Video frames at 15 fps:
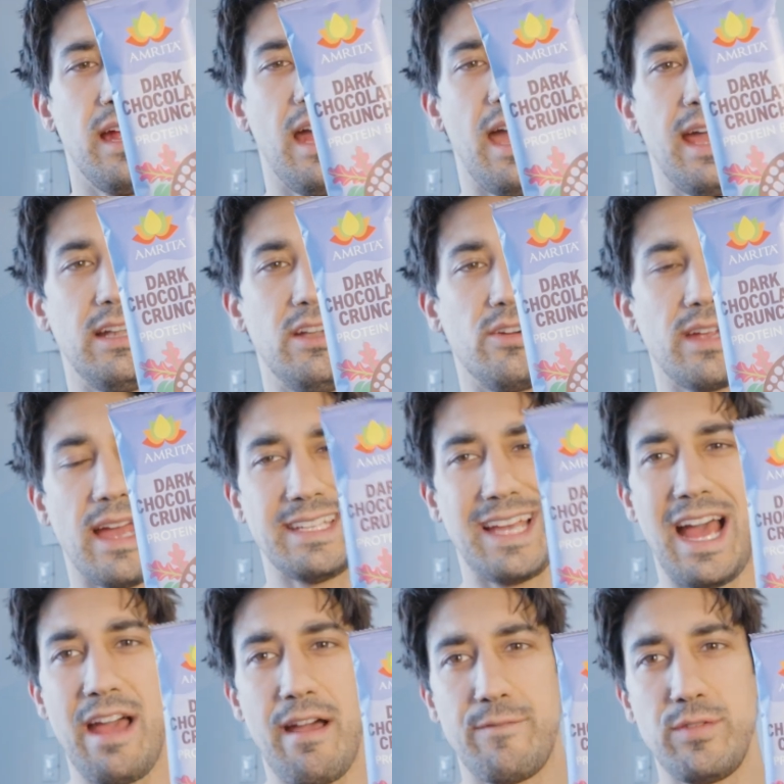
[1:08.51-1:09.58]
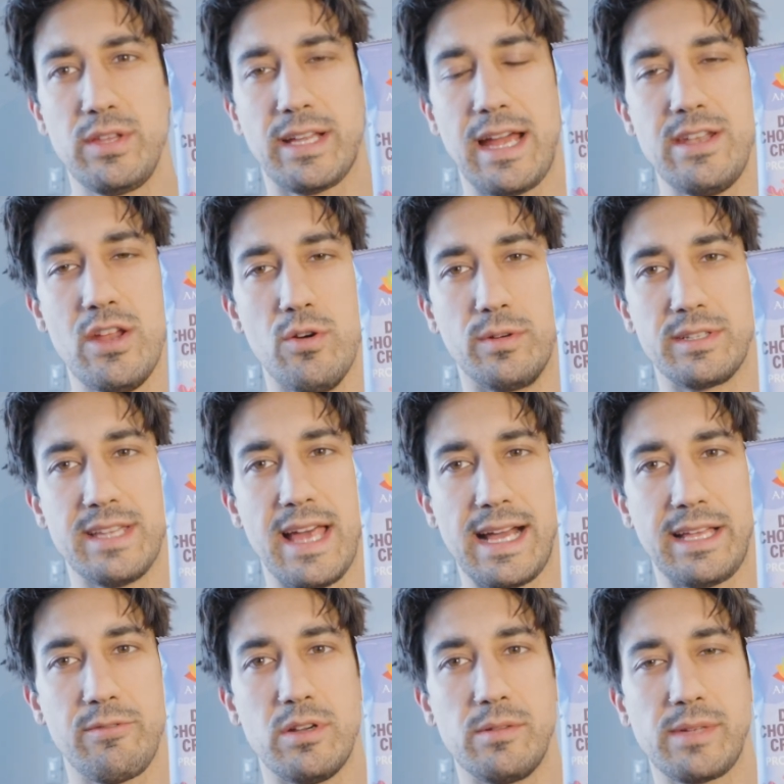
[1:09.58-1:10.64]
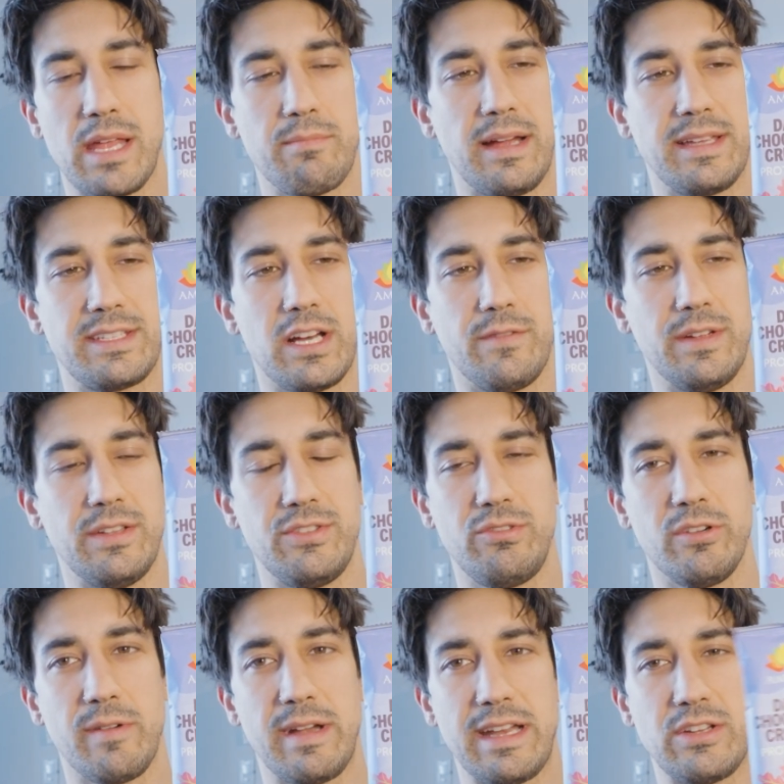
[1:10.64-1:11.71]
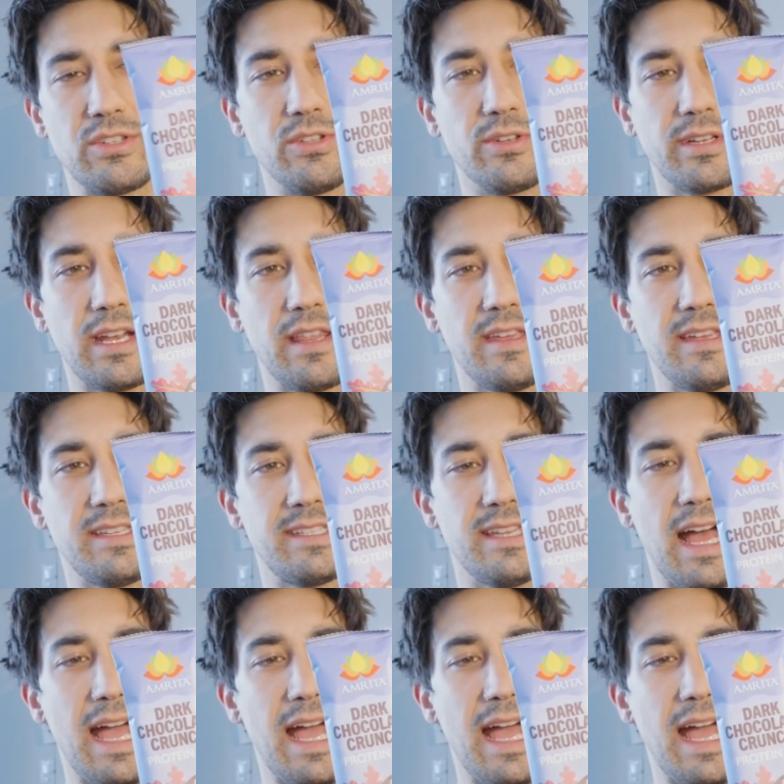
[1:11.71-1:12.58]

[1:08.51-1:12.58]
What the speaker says: I don't know, guys. I feel like I know exactly what I'm getting myself into already just looking at this.